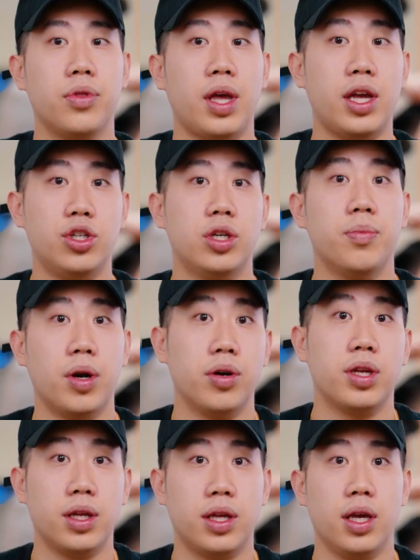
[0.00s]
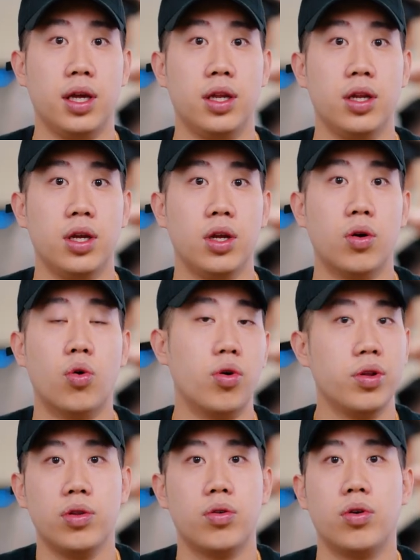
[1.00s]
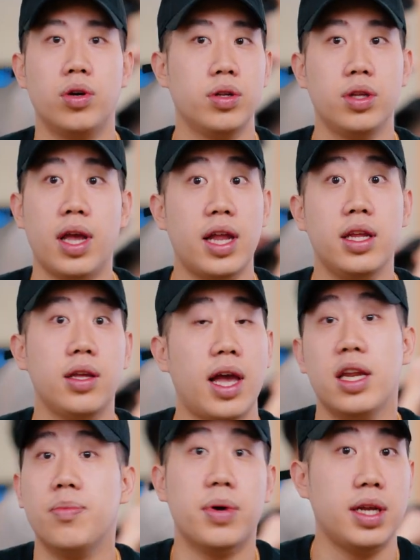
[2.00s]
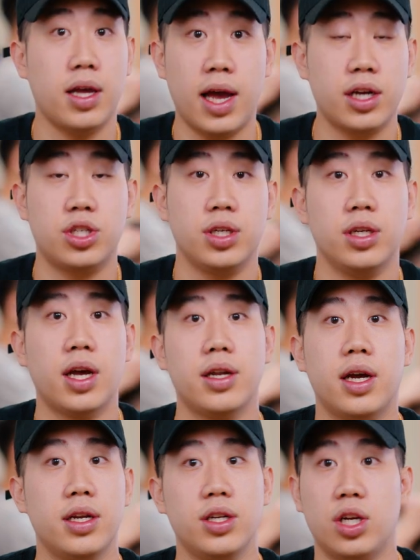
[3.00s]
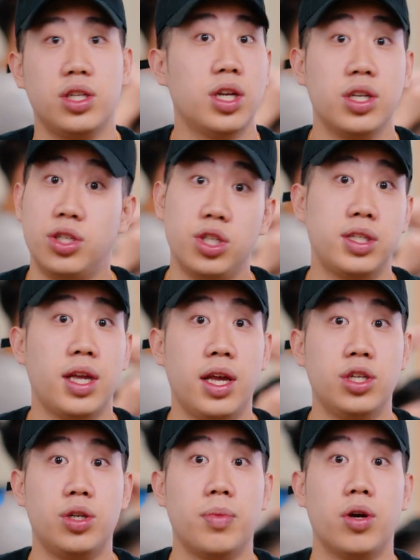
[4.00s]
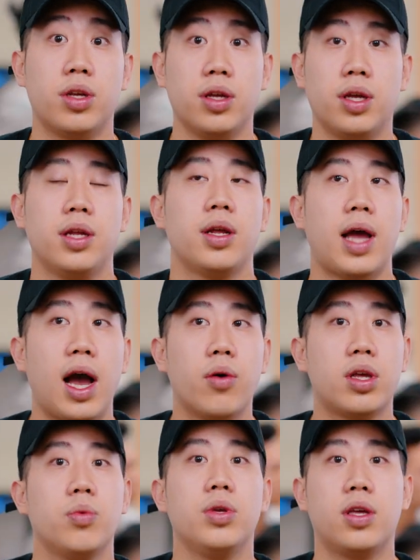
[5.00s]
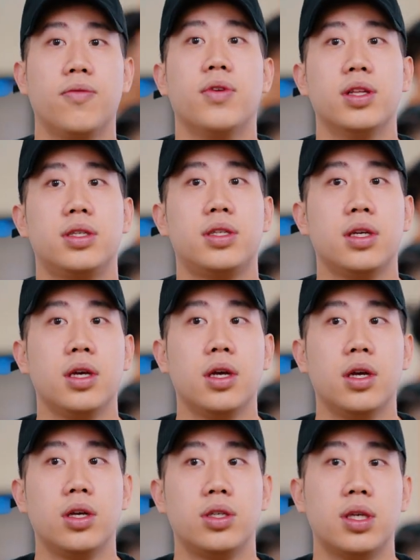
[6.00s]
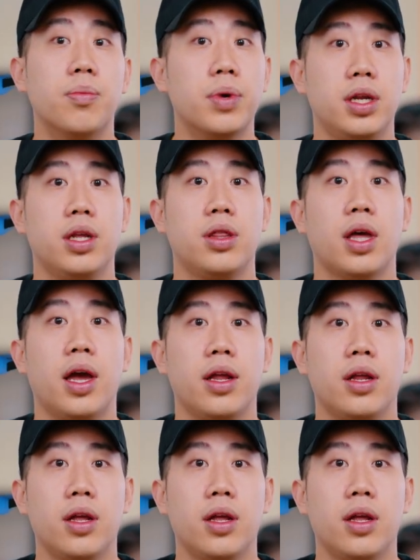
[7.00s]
the Asian American kid or anybody actually, not just the Asian American kid, how can we convince somebody that